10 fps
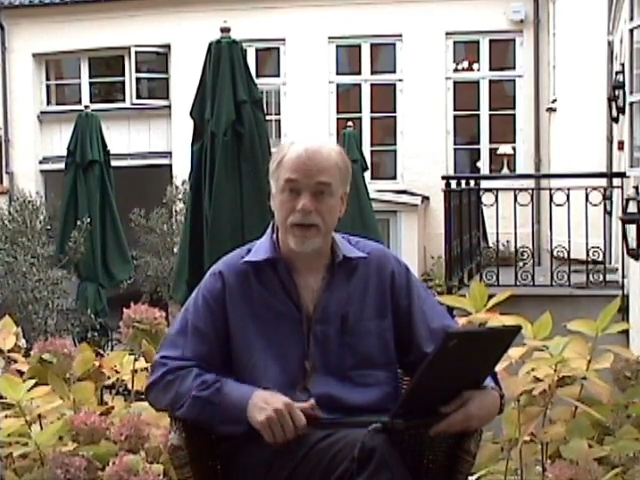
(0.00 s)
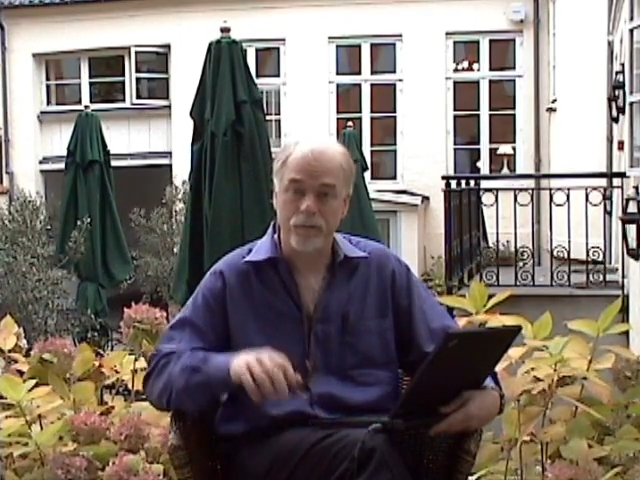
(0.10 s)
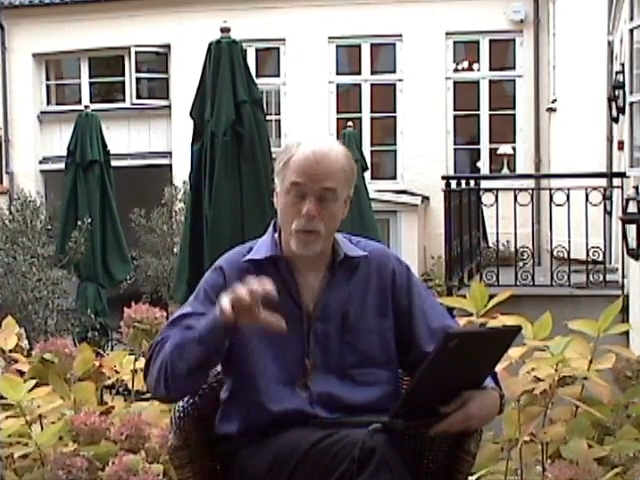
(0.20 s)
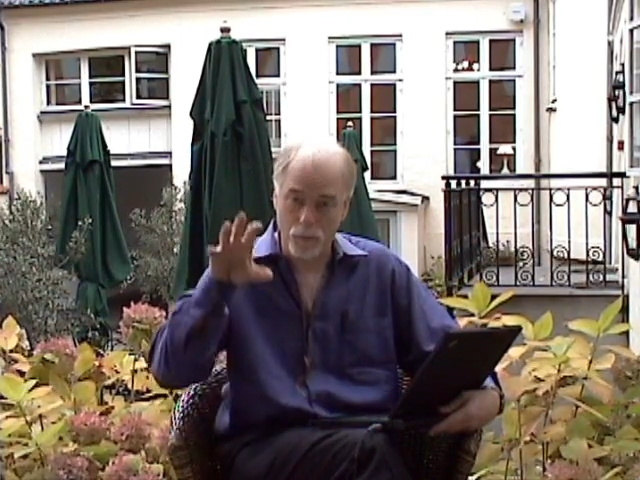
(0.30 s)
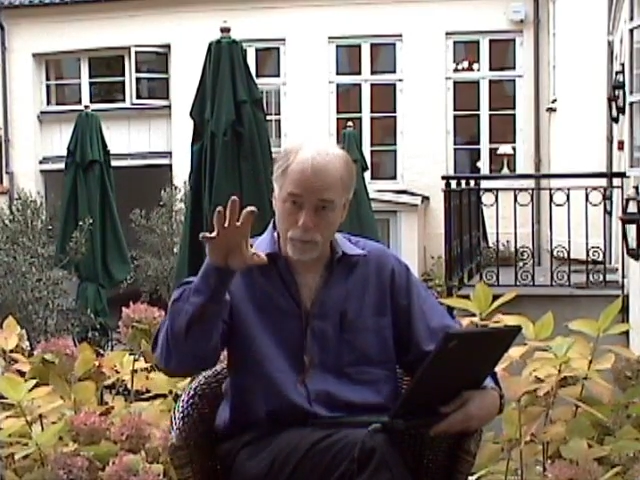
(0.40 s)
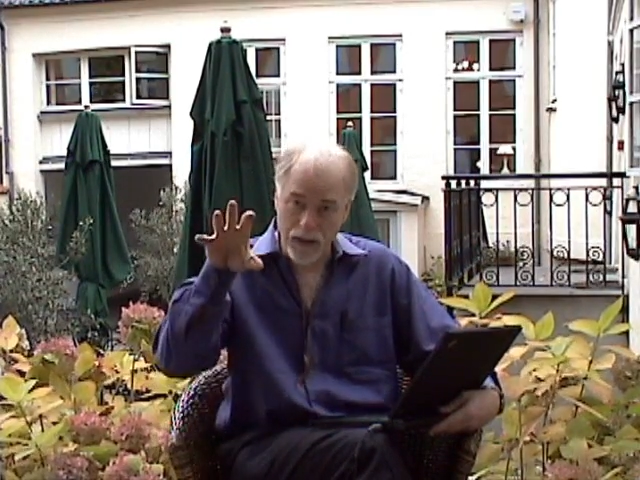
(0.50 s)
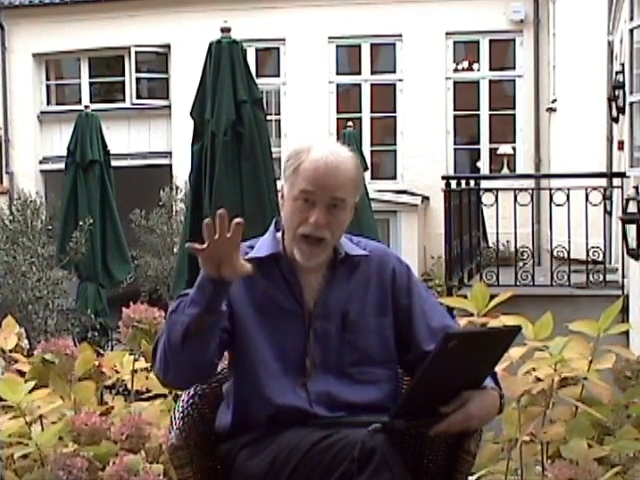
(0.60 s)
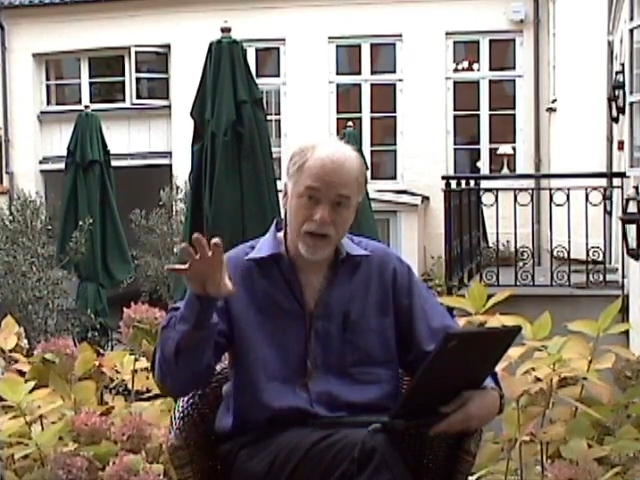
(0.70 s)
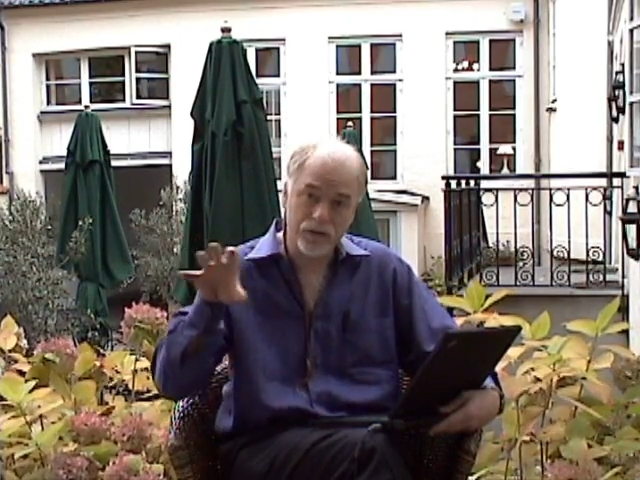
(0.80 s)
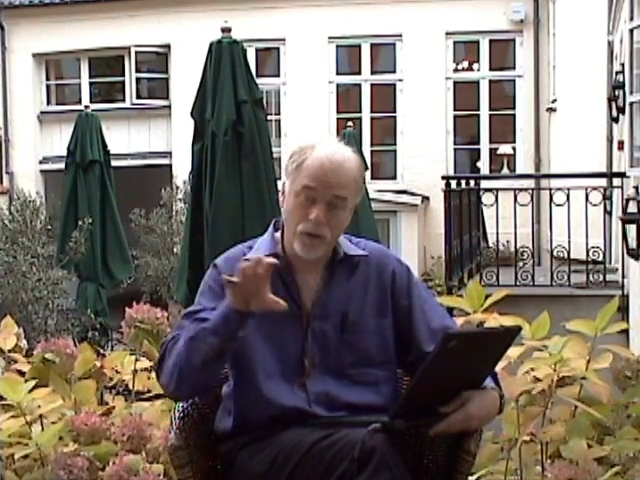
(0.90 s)
that form
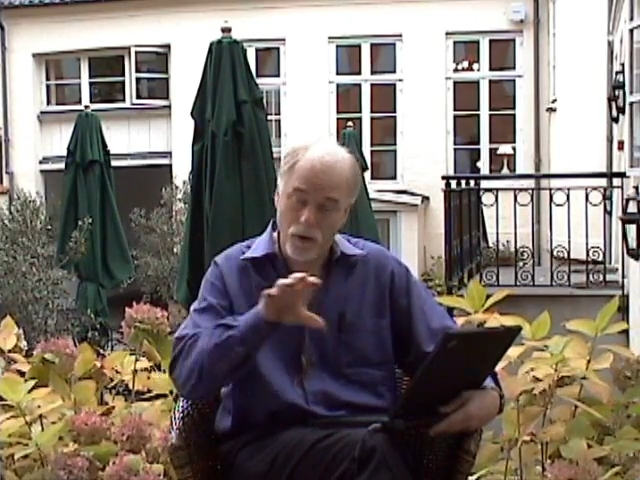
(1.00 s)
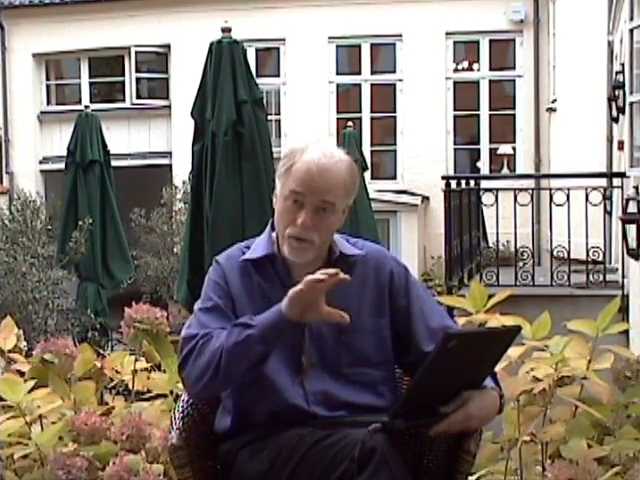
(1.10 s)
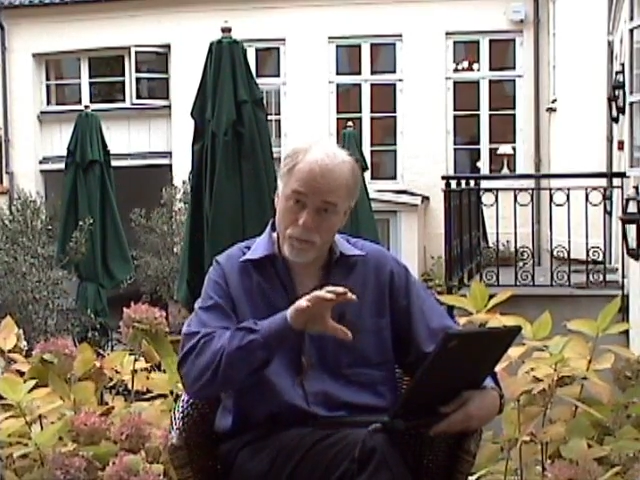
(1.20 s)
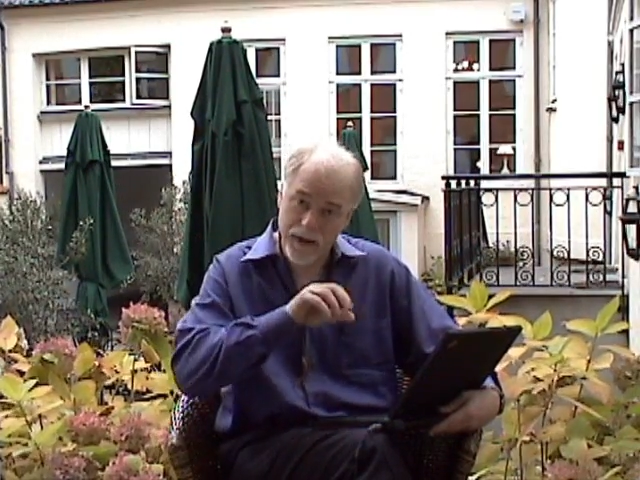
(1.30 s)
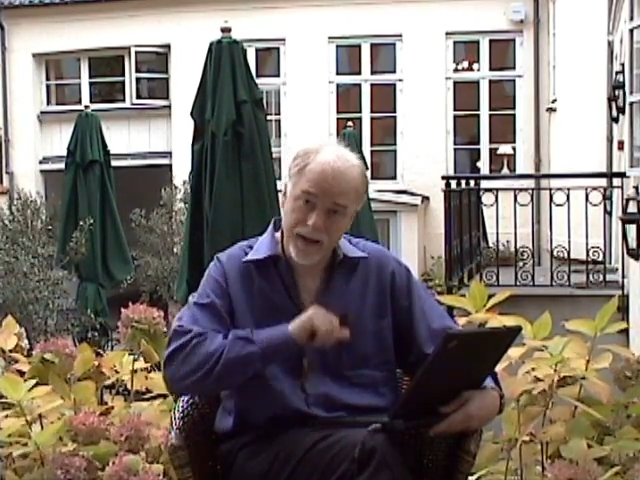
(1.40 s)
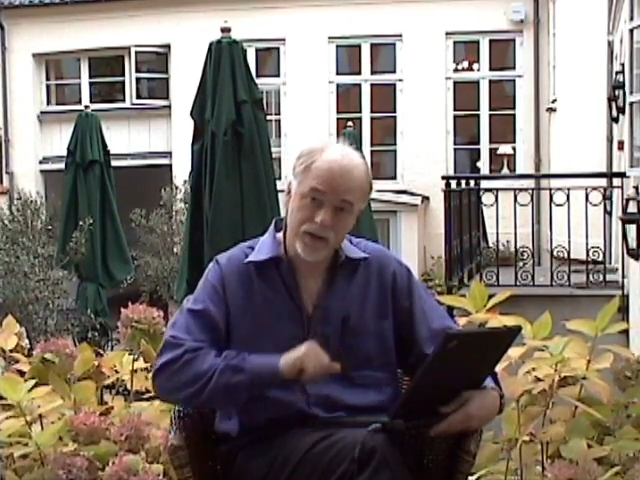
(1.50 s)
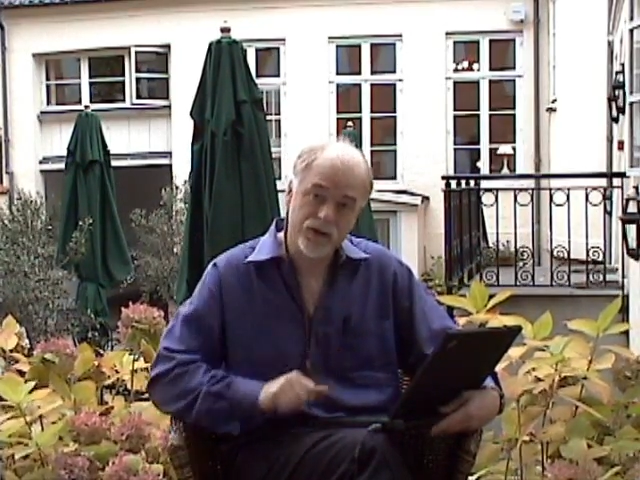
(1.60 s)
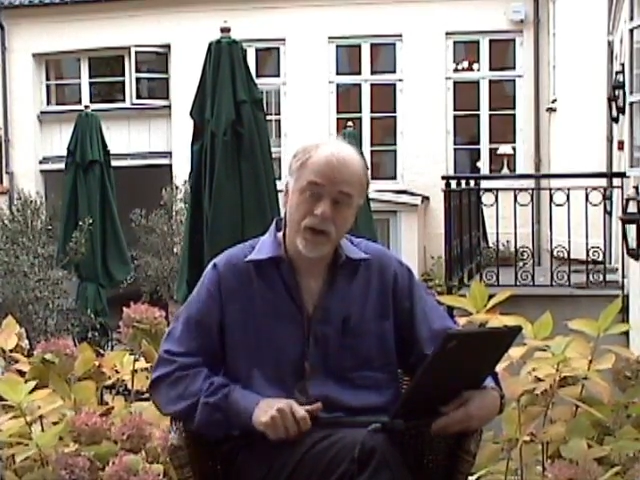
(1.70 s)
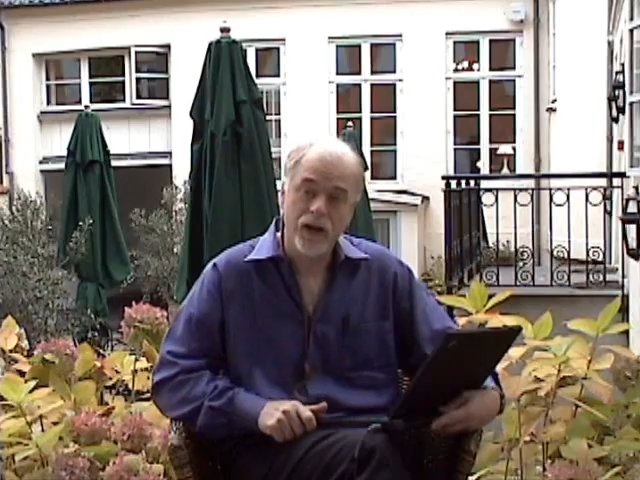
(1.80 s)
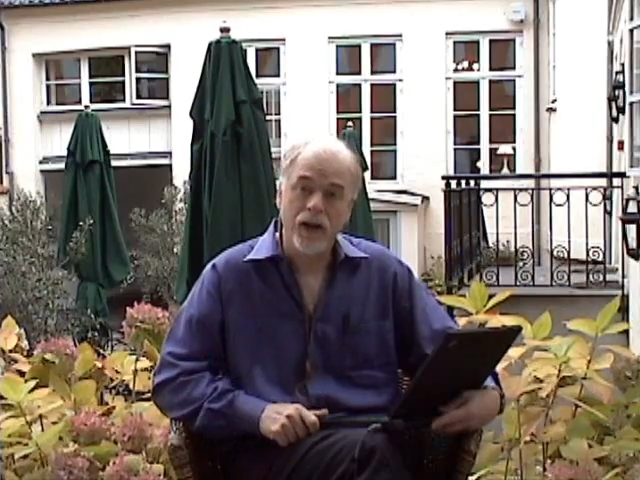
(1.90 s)
blocks on the page.